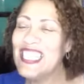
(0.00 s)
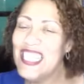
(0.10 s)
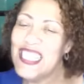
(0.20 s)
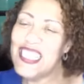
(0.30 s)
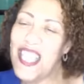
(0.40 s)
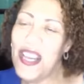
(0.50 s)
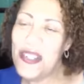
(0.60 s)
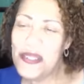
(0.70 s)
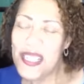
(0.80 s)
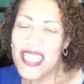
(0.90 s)
So
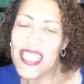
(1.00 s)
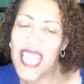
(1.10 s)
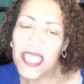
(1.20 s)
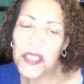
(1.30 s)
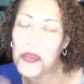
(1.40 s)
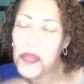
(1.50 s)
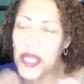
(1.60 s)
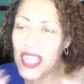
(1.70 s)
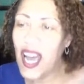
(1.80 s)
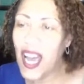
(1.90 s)
that's what
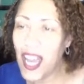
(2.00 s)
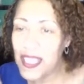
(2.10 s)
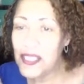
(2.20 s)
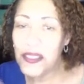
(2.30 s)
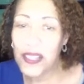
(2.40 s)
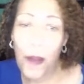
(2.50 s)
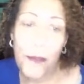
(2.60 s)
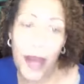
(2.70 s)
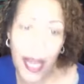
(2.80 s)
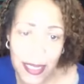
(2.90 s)
I use on
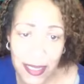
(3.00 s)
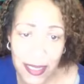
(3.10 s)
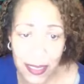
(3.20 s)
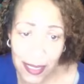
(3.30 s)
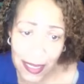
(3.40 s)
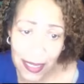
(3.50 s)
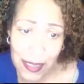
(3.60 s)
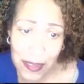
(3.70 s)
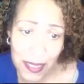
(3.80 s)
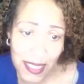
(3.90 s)
my skin,
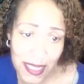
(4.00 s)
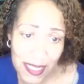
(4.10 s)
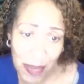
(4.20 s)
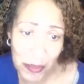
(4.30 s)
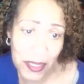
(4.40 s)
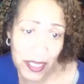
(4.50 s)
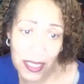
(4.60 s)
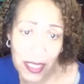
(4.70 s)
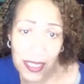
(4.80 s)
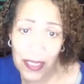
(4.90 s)
because that was
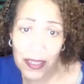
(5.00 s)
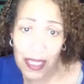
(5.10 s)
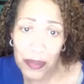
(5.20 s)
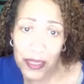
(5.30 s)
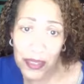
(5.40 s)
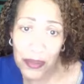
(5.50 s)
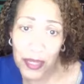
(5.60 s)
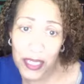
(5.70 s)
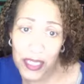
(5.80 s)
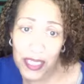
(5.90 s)
the
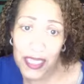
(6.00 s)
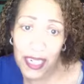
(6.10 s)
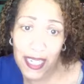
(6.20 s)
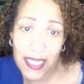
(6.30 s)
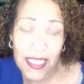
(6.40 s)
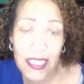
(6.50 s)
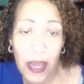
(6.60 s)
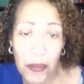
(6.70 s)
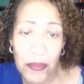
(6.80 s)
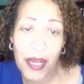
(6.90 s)
and that I get.
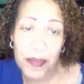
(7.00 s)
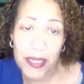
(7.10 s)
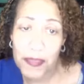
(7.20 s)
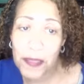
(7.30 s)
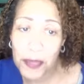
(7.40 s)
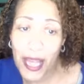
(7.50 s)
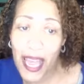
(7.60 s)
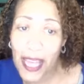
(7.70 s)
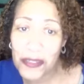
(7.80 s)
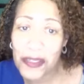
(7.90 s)
I mean, people
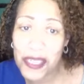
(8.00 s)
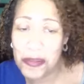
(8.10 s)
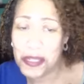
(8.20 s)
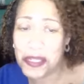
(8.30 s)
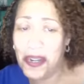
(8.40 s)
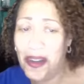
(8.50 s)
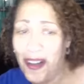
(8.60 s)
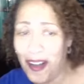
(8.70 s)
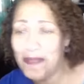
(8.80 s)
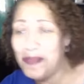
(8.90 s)
actually will
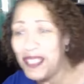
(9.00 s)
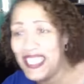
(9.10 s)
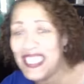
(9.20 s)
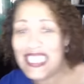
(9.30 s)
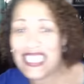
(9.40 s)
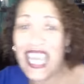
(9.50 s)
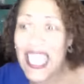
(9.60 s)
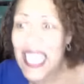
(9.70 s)
call me and say,